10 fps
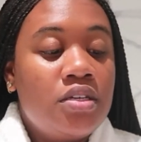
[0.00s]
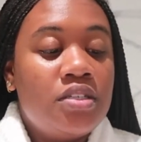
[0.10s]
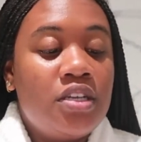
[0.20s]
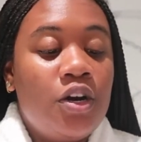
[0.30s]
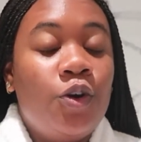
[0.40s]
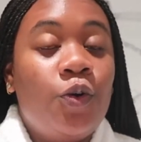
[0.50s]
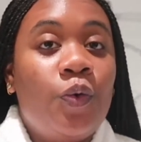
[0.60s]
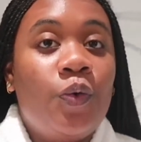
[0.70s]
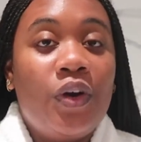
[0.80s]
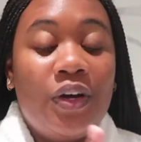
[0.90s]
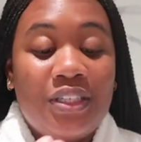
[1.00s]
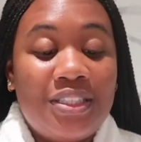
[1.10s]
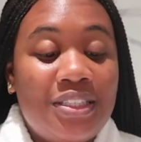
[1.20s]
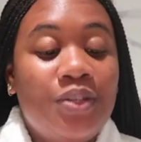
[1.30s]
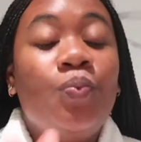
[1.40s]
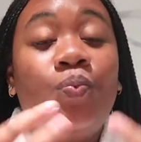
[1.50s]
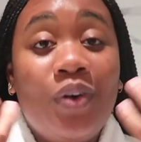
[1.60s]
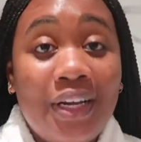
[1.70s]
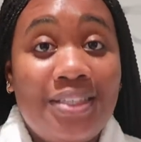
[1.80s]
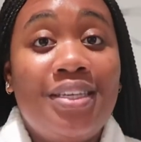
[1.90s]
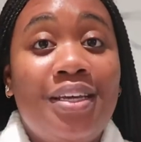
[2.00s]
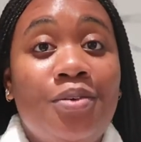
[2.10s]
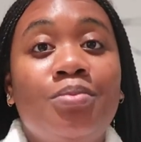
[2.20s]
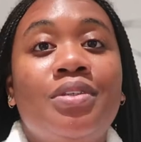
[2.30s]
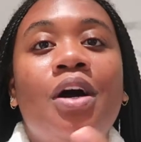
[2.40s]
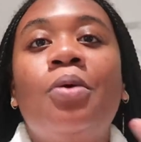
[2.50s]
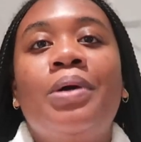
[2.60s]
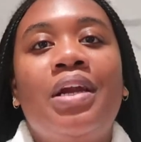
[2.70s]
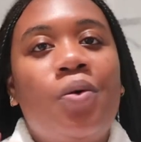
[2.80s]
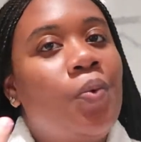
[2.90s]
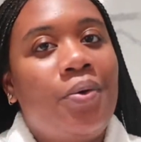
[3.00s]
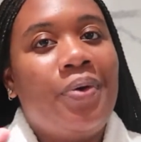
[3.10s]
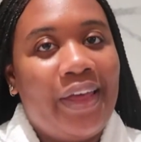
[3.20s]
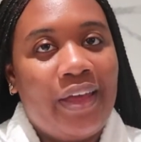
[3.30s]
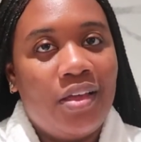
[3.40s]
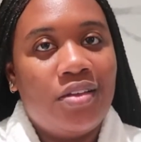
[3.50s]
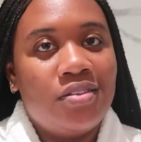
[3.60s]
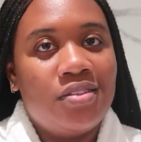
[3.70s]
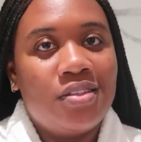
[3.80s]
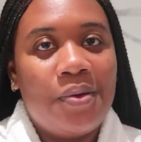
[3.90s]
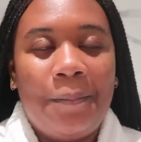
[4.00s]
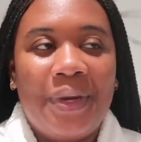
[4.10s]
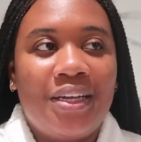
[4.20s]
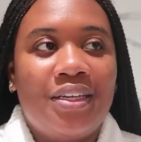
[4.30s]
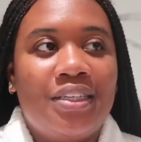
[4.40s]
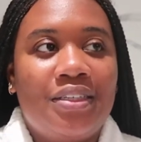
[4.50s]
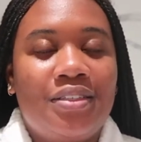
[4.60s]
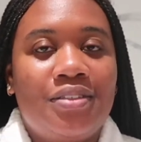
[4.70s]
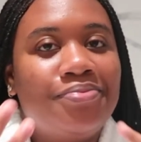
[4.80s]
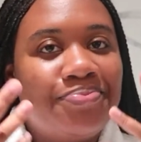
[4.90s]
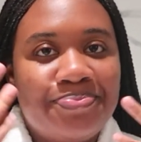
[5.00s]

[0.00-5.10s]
So one tip, don't put it on wet hands, because